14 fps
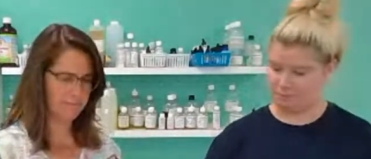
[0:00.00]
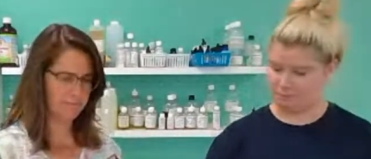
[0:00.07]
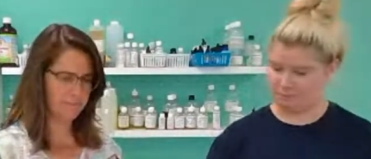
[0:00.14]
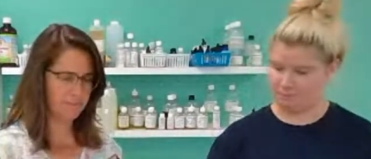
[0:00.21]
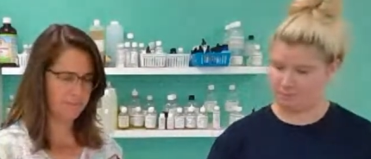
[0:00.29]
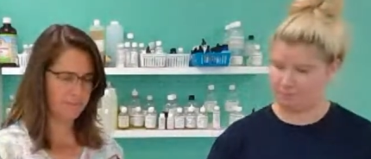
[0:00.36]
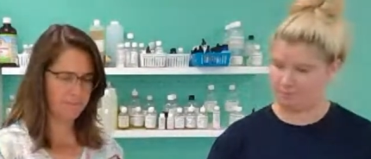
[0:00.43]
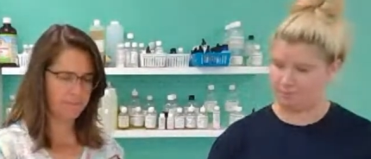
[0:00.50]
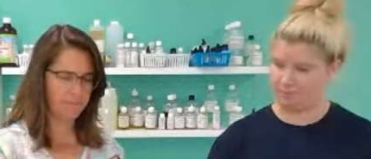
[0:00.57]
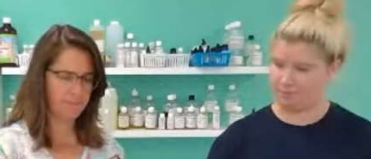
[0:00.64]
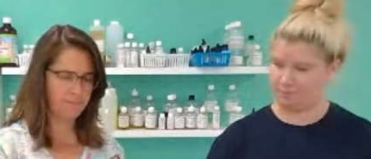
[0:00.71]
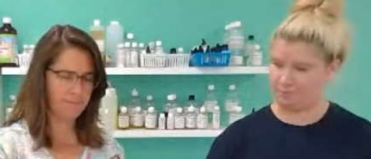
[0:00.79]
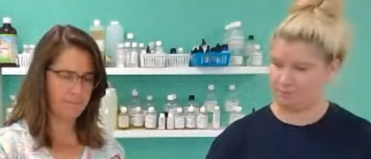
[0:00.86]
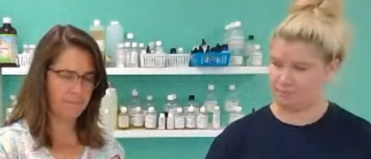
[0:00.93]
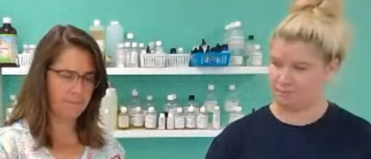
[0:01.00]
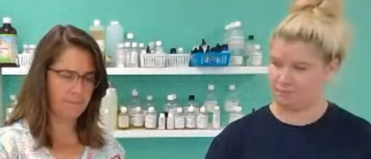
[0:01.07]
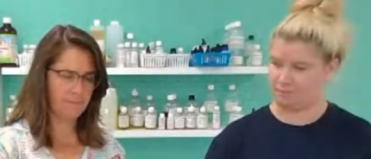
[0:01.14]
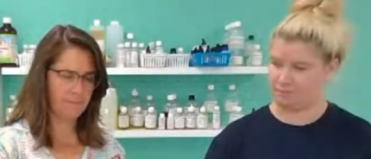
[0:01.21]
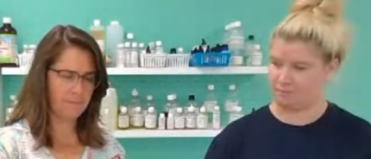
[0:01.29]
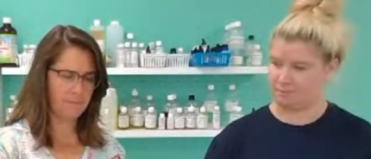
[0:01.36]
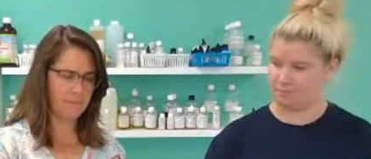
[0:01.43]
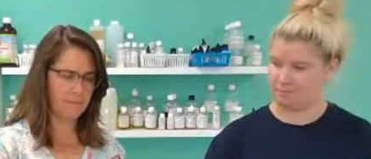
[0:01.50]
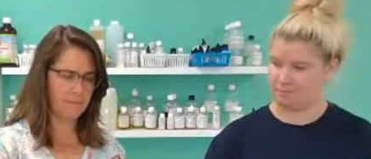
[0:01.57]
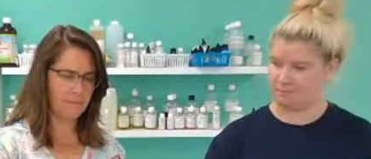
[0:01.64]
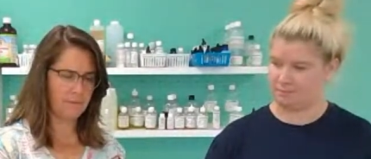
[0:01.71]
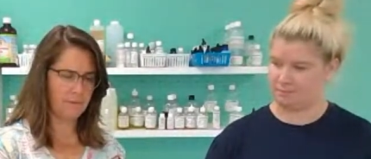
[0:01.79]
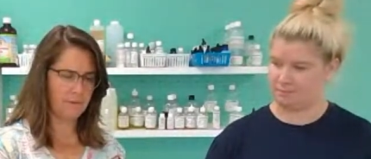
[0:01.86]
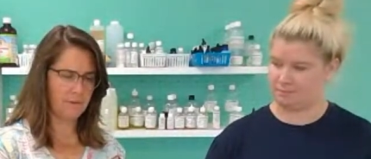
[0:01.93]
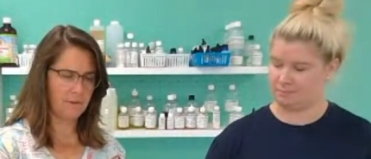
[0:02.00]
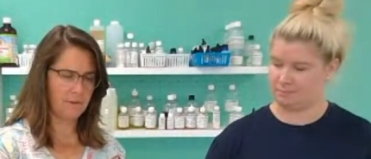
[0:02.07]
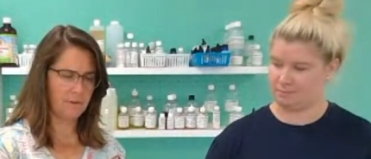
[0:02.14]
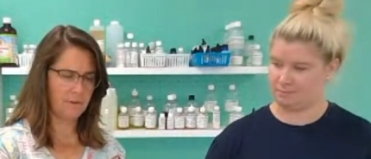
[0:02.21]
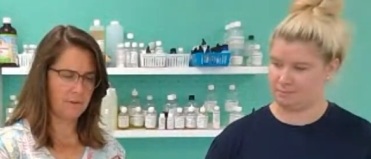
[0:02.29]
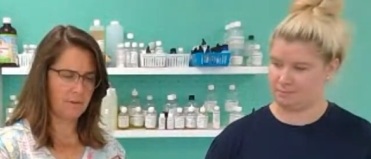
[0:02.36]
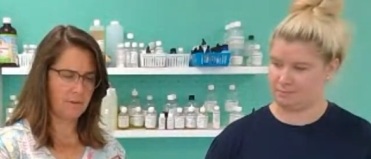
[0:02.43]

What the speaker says: (silence)